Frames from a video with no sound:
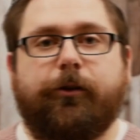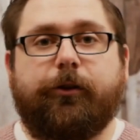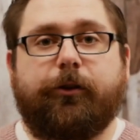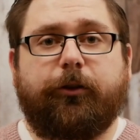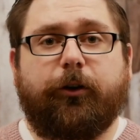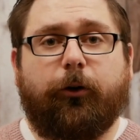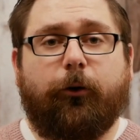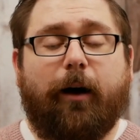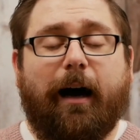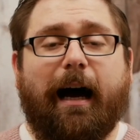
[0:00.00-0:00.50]

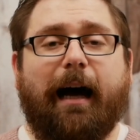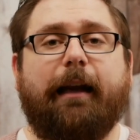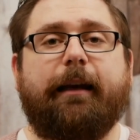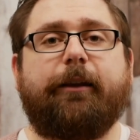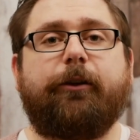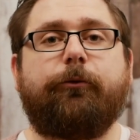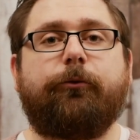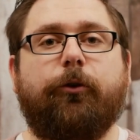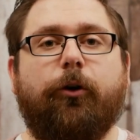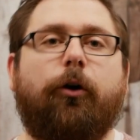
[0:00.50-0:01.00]
So how do
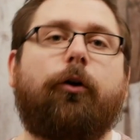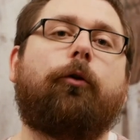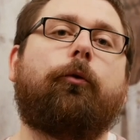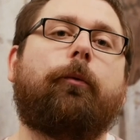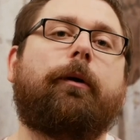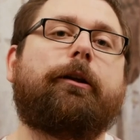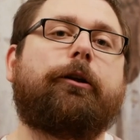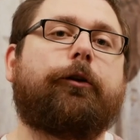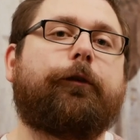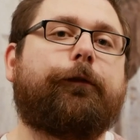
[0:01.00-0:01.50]
you know
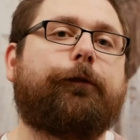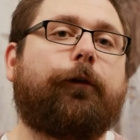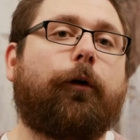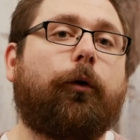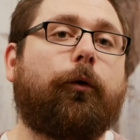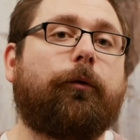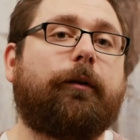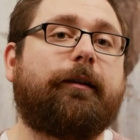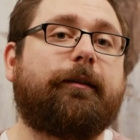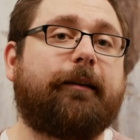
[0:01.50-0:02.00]
when your
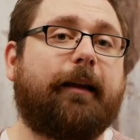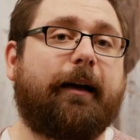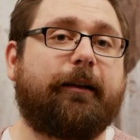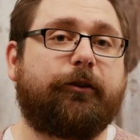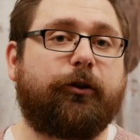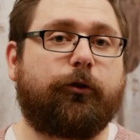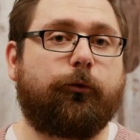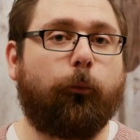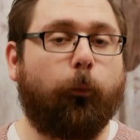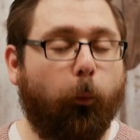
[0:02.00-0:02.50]
phone is not
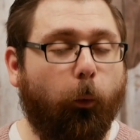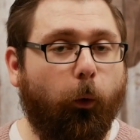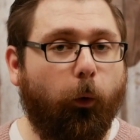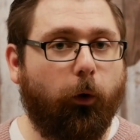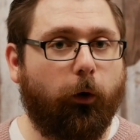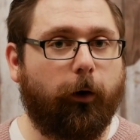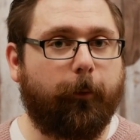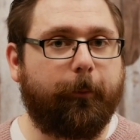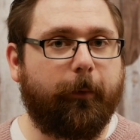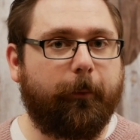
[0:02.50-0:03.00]
just
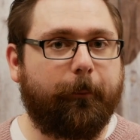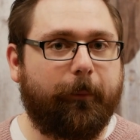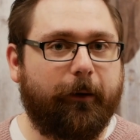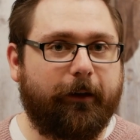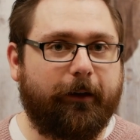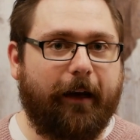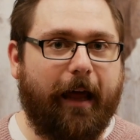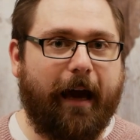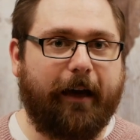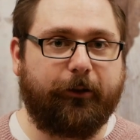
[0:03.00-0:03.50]
warm, but
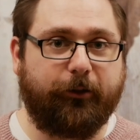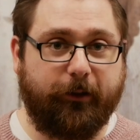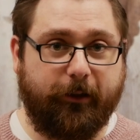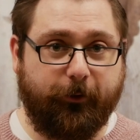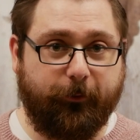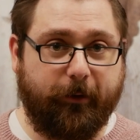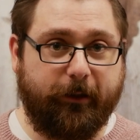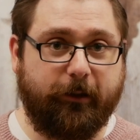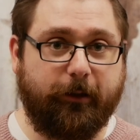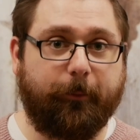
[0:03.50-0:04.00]
it actually
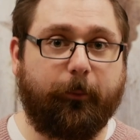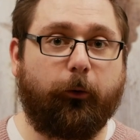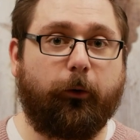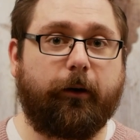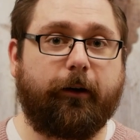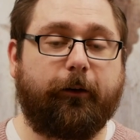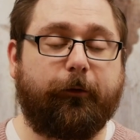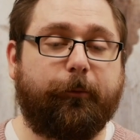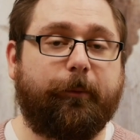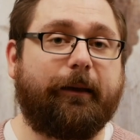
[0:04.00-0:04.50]
has reached the
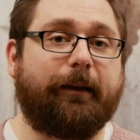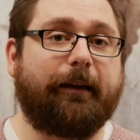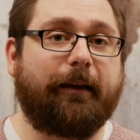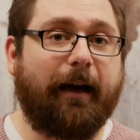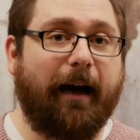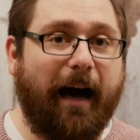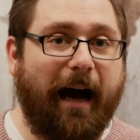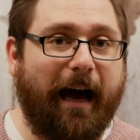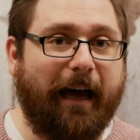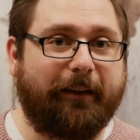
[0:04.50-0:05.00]
point of being
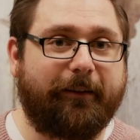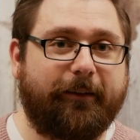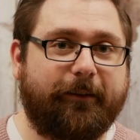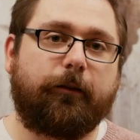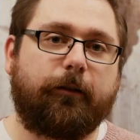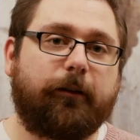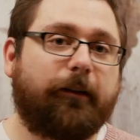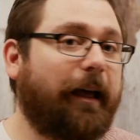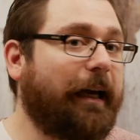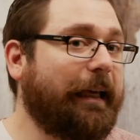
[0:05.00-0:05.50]
hot?
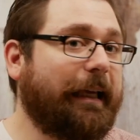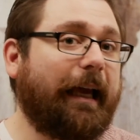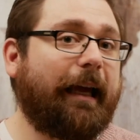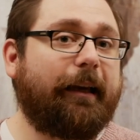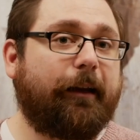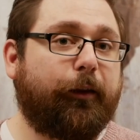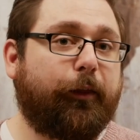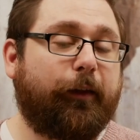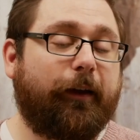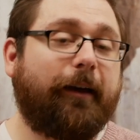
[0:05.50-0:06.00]
Like
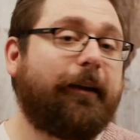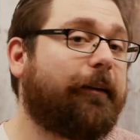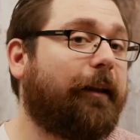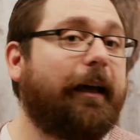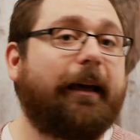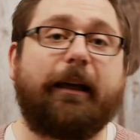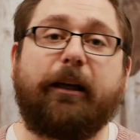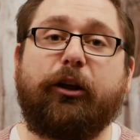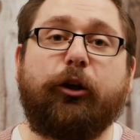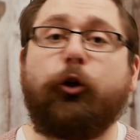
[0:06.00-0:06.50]
anything,
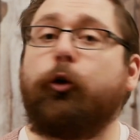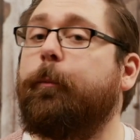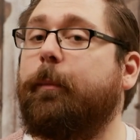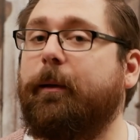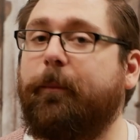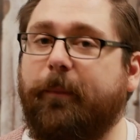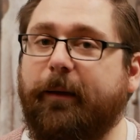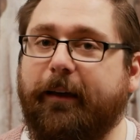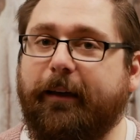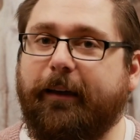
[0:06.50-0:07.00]
like a
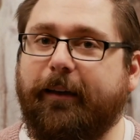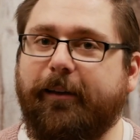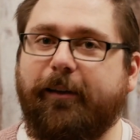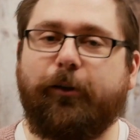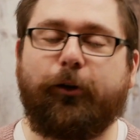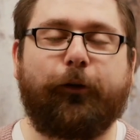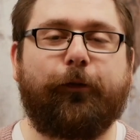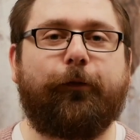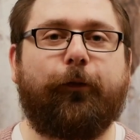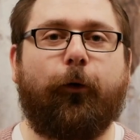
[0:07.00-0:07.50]
human being,
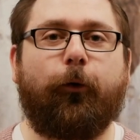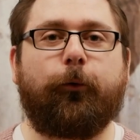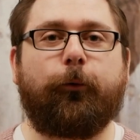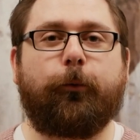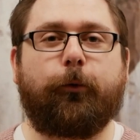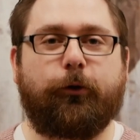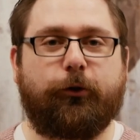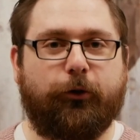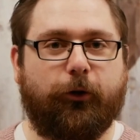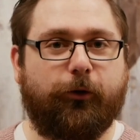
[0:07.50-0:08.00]
your phone
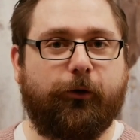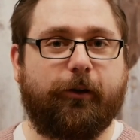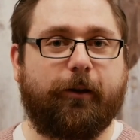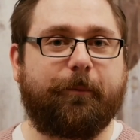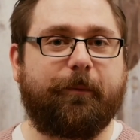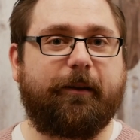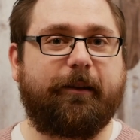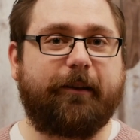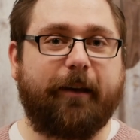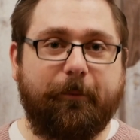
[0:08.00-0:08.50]
will show
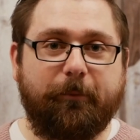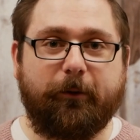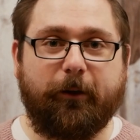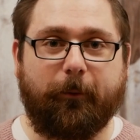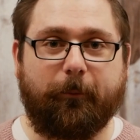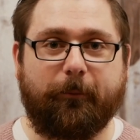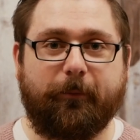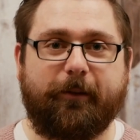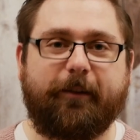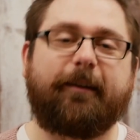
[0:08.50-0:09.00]
some
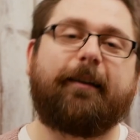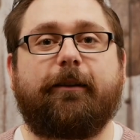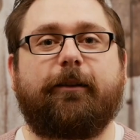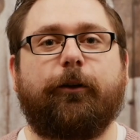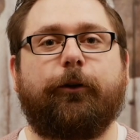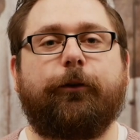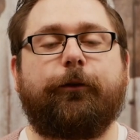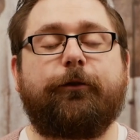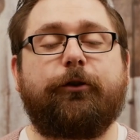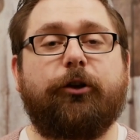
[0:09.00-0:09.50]
symptoms.
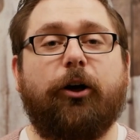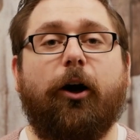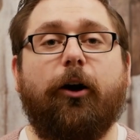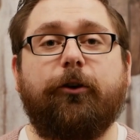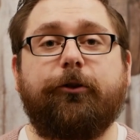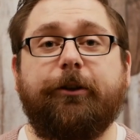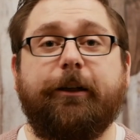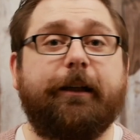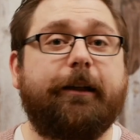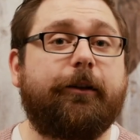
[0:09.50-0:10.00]
So if
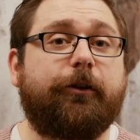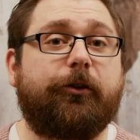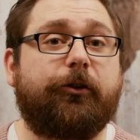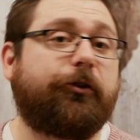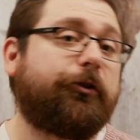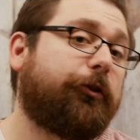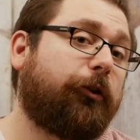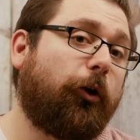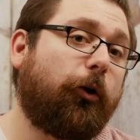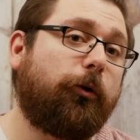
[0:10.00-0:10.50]
charging
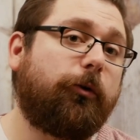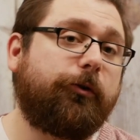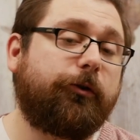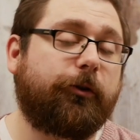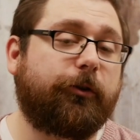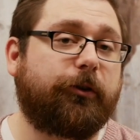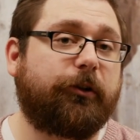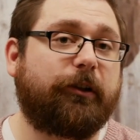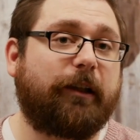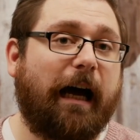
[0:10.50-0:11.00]
slows
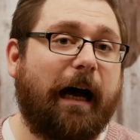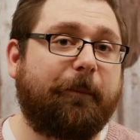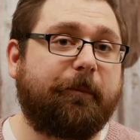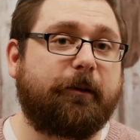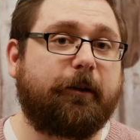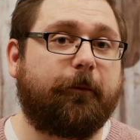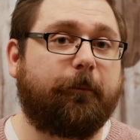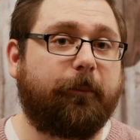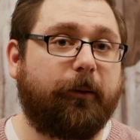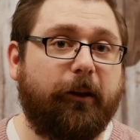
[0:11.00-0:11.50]
or stops
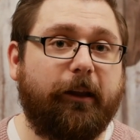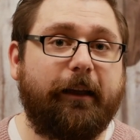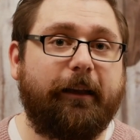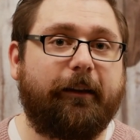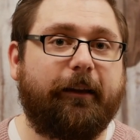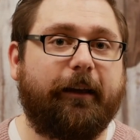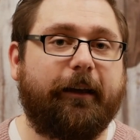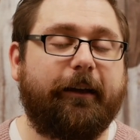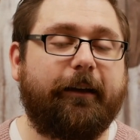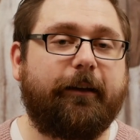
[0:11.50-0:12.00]

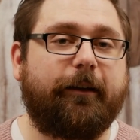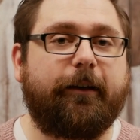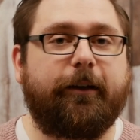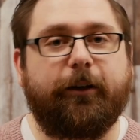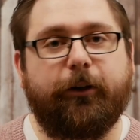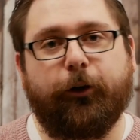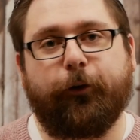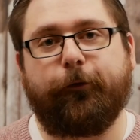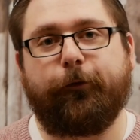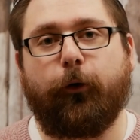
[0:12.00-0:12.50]
completely,
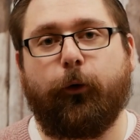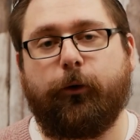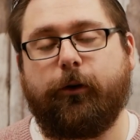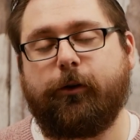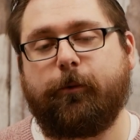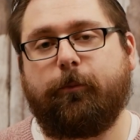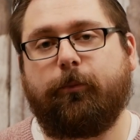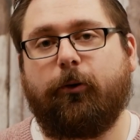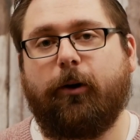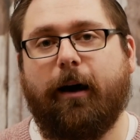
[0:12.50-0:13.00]
your phone
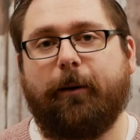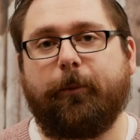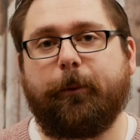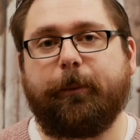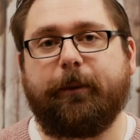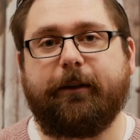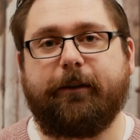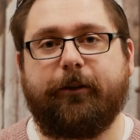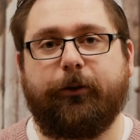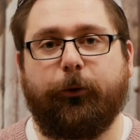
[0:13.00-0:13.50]
is
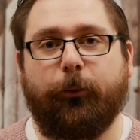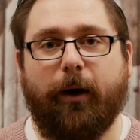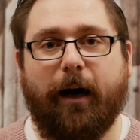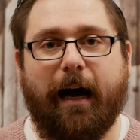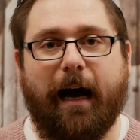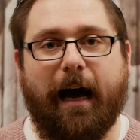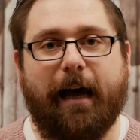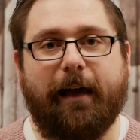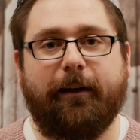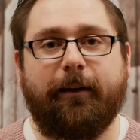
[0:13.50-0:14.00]
probably too
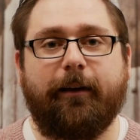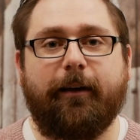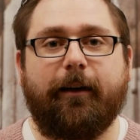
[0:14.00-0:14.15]
hot.